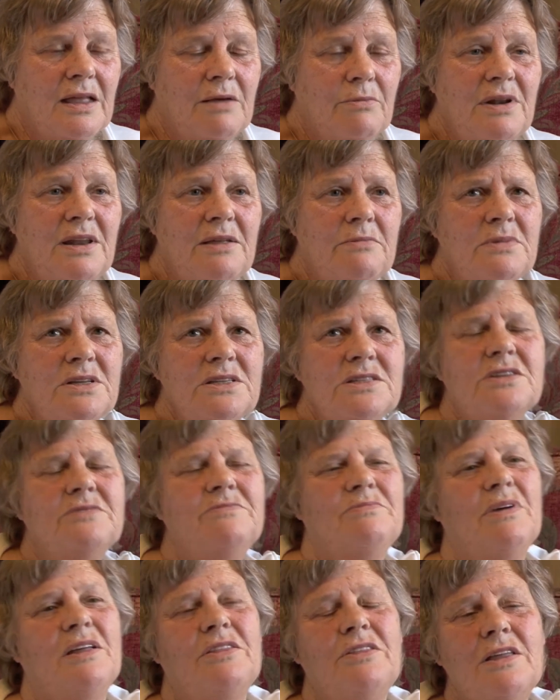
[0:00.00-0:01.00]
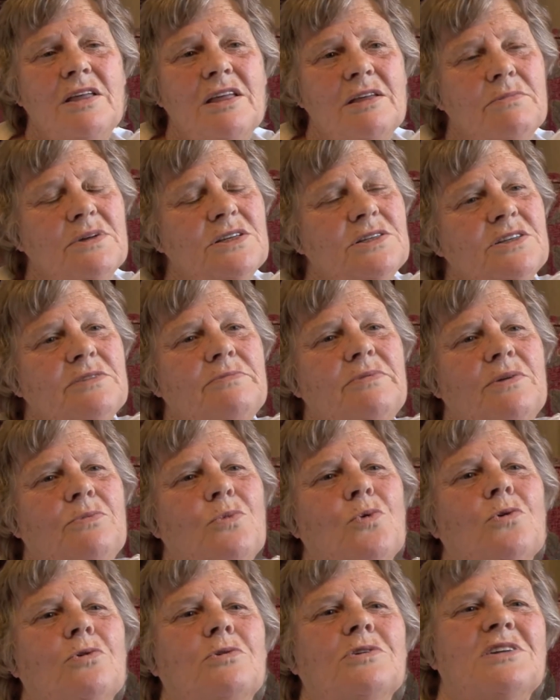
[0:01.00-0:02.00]
Well, I think it must have
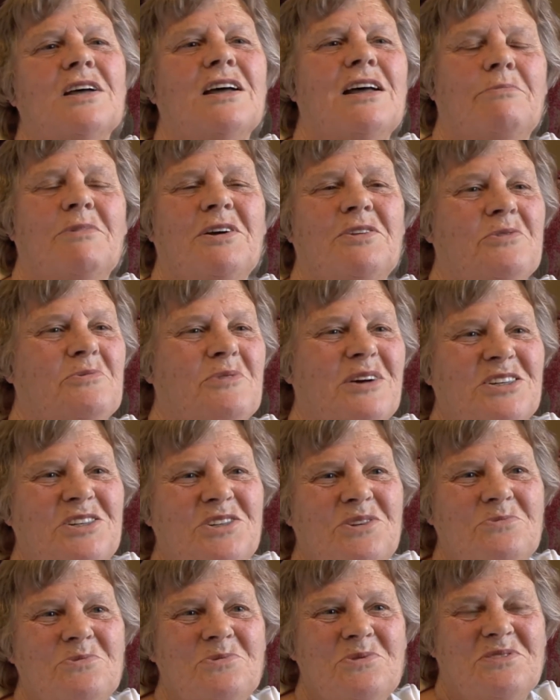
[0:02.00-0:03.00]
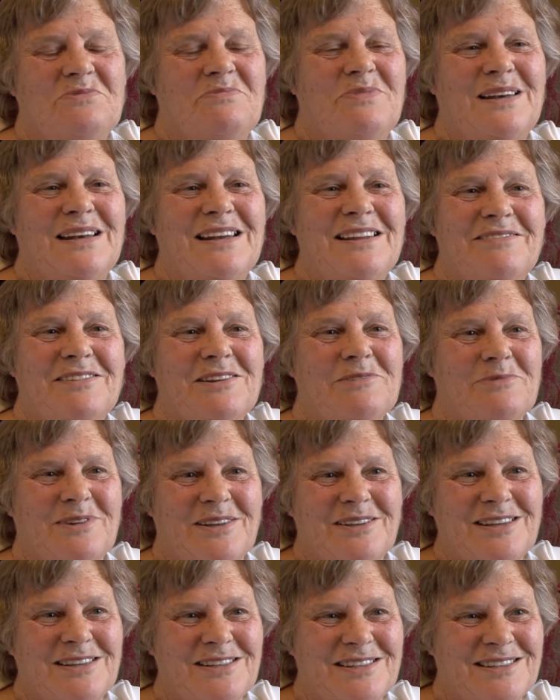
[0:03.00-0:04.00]
been wartime, otherwise she wouldn't have been living
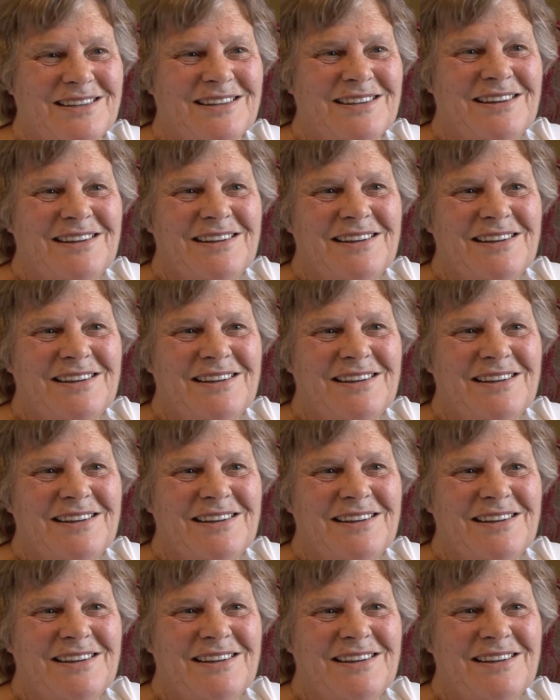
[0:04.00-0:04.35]
with us.